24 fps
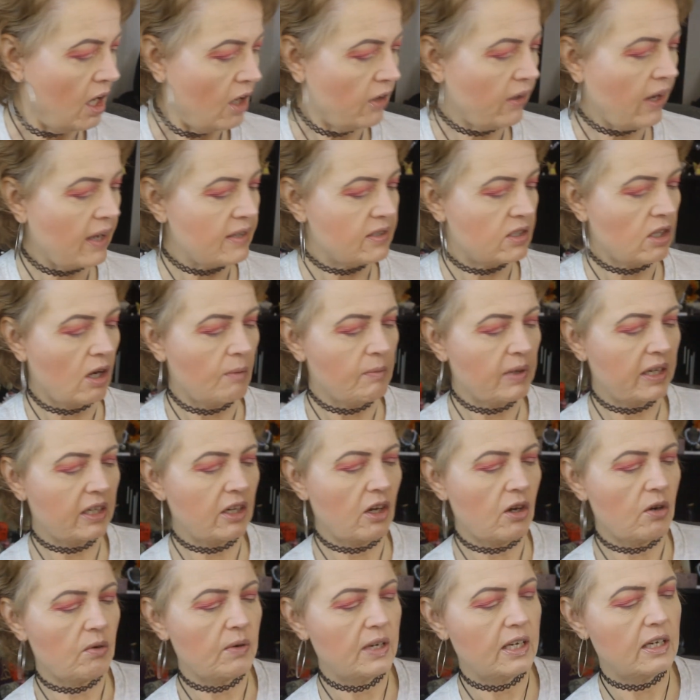Okay, so I'm going
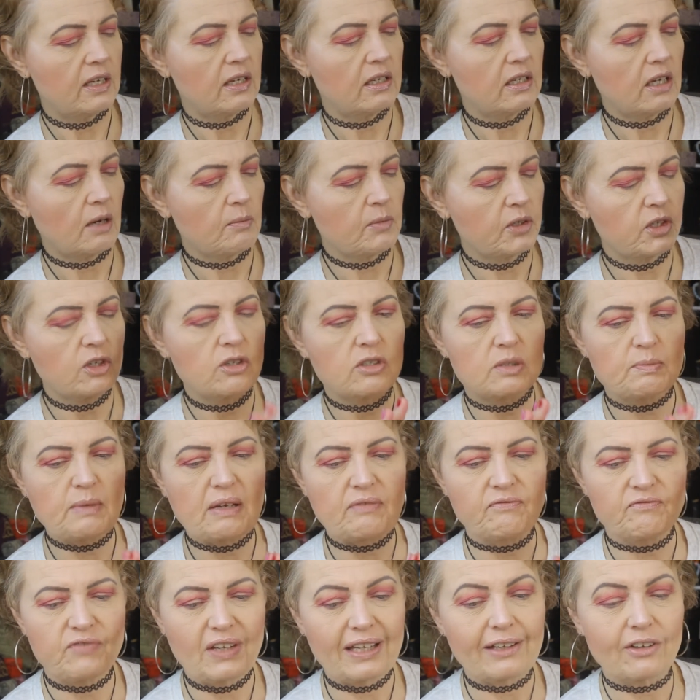to go in, I'm going to use
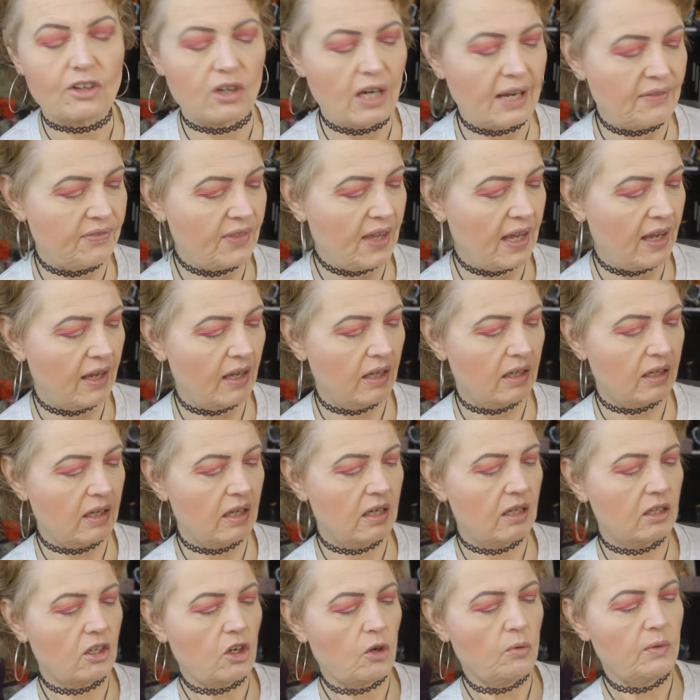my finger, I
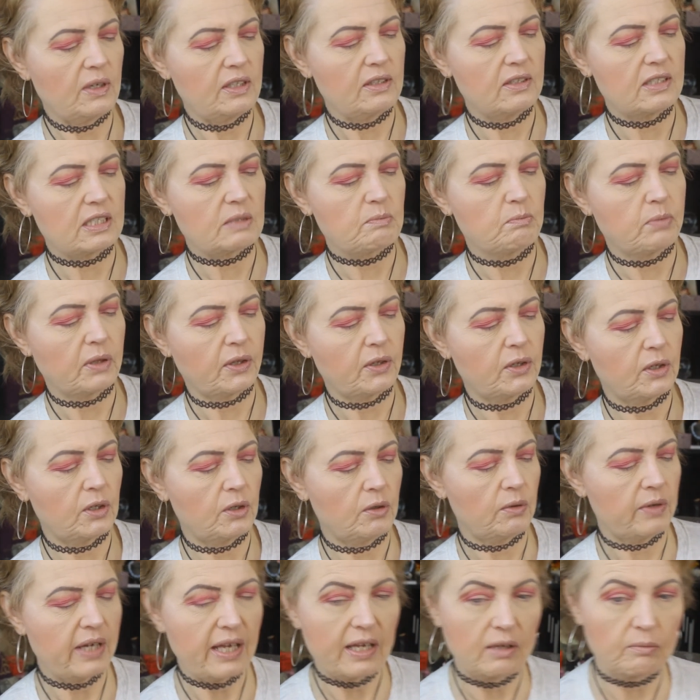think, and go in this
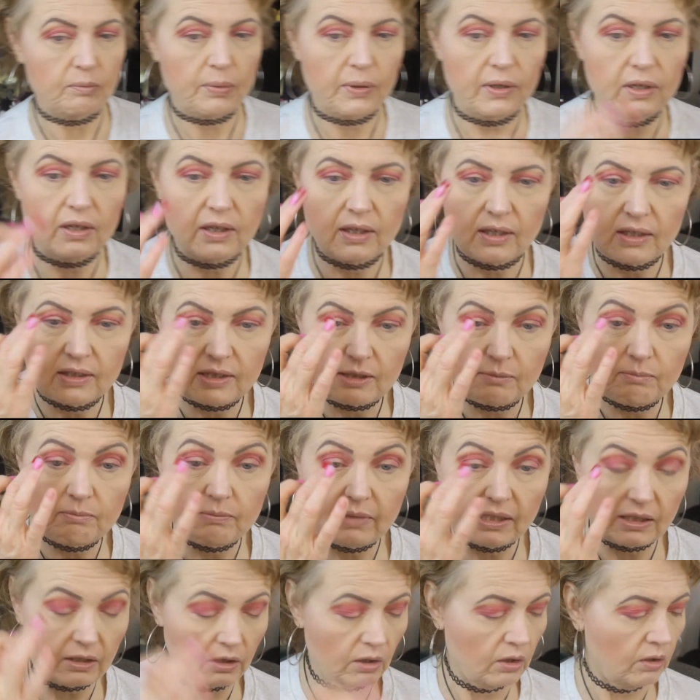blue and put it in the
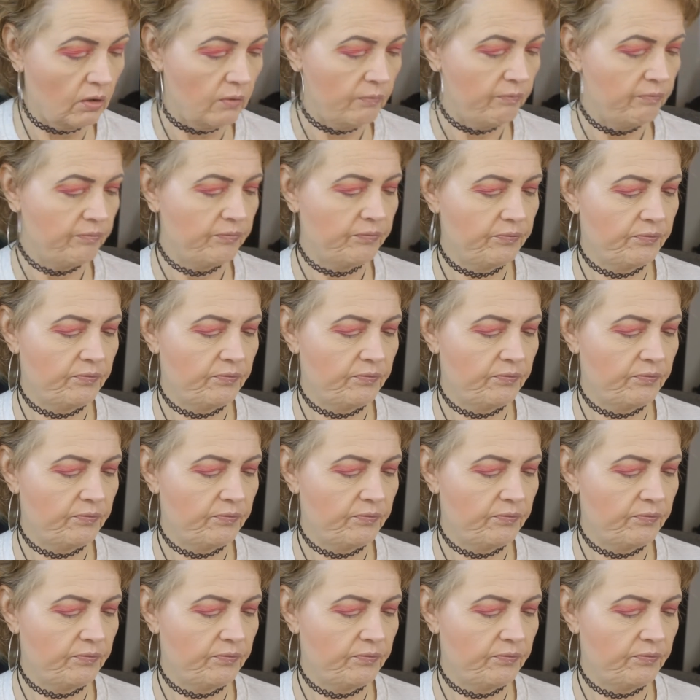middle